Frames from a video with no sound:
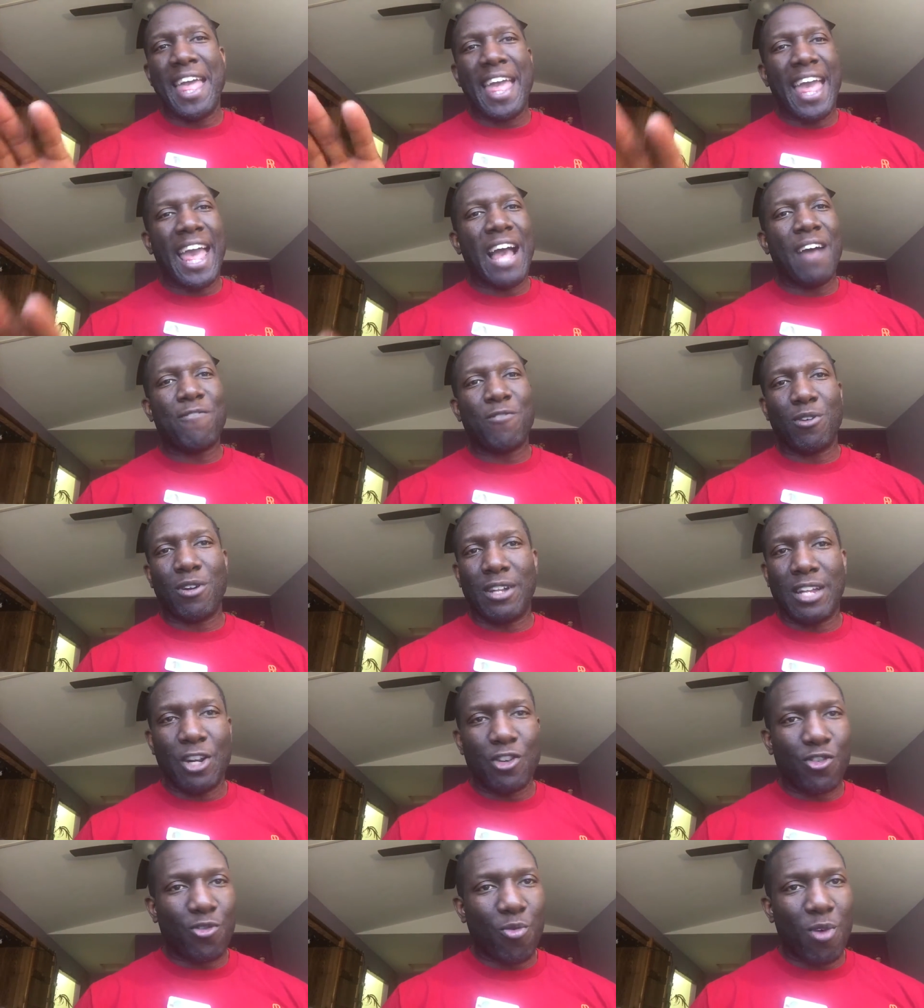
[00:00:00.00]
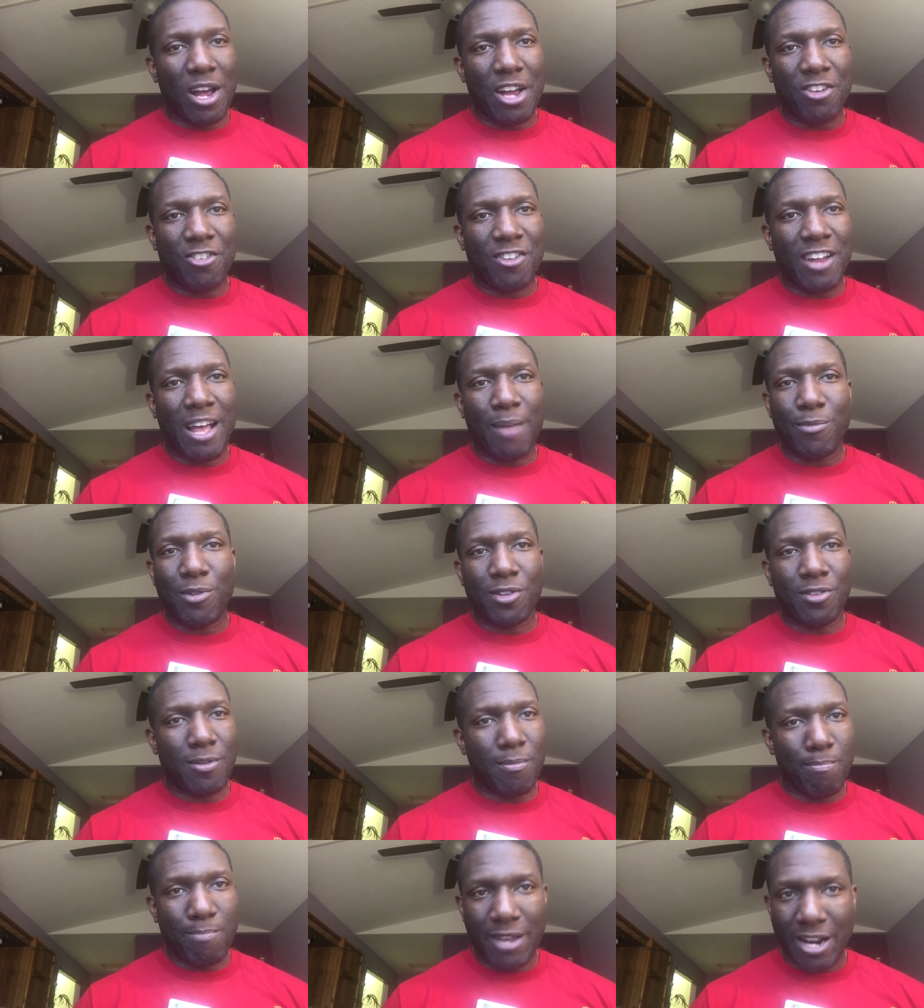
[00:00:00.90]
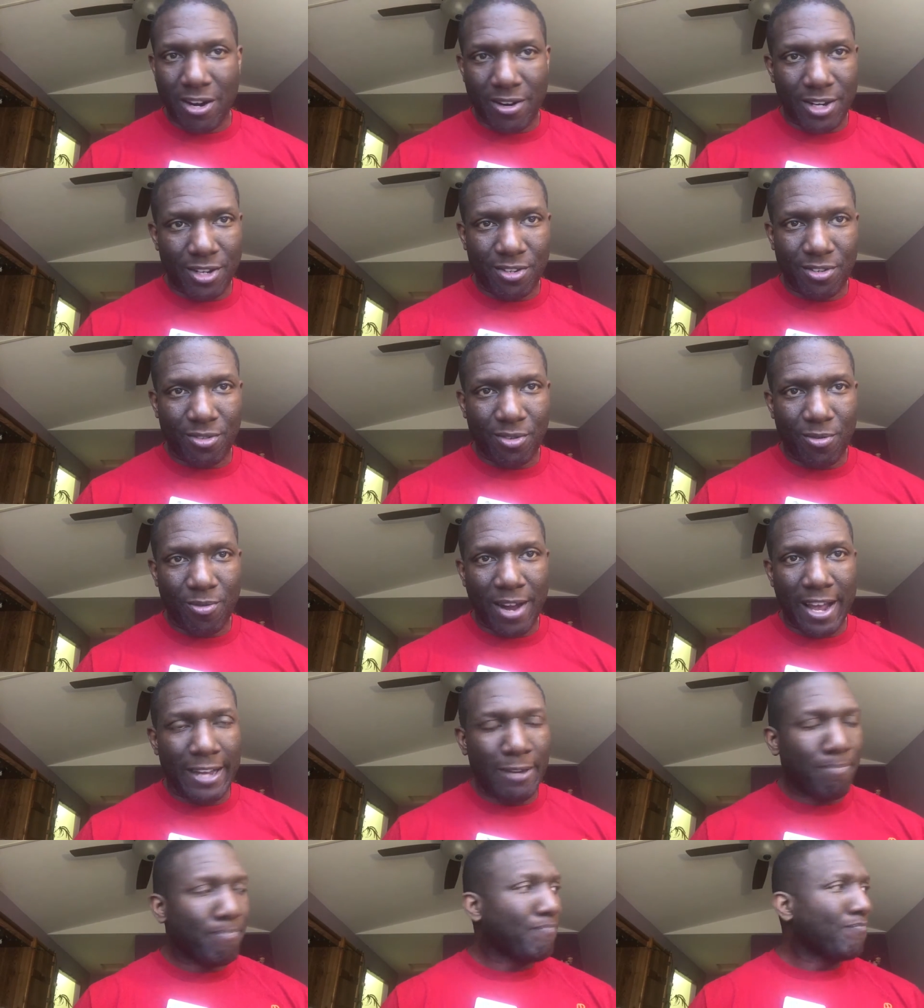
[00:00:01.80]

After the lunch rush, I'm just embarrassed, right?